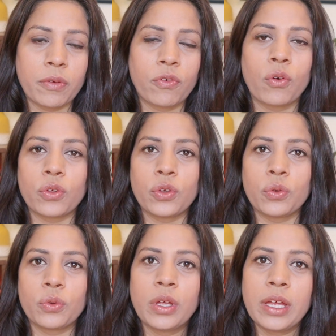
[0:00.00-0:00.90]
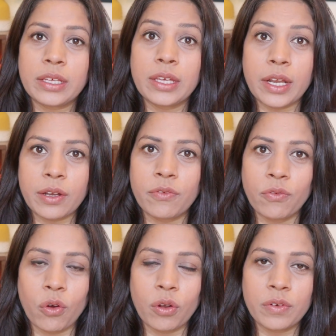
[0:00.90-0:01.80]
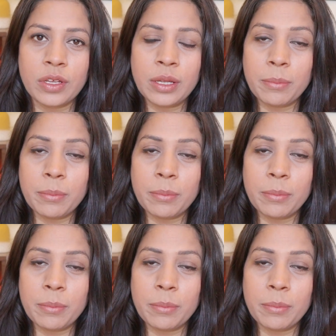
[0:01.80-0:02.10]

before you get involved.